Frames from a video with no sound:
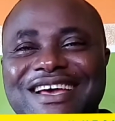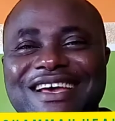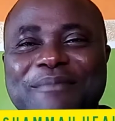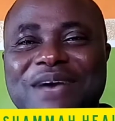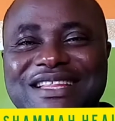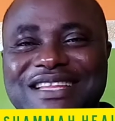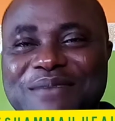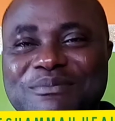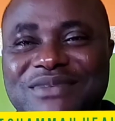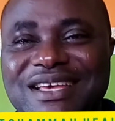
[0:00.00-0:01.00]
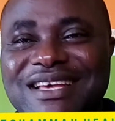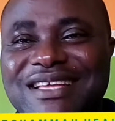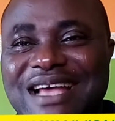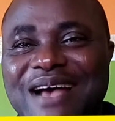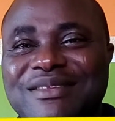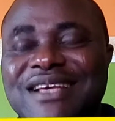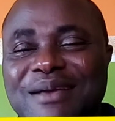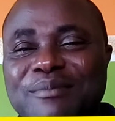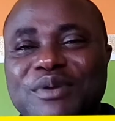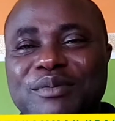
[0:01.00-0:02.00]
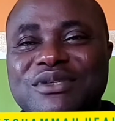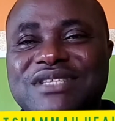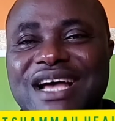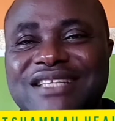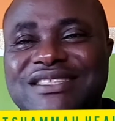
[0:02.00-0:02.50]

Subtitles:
pandemic, that people start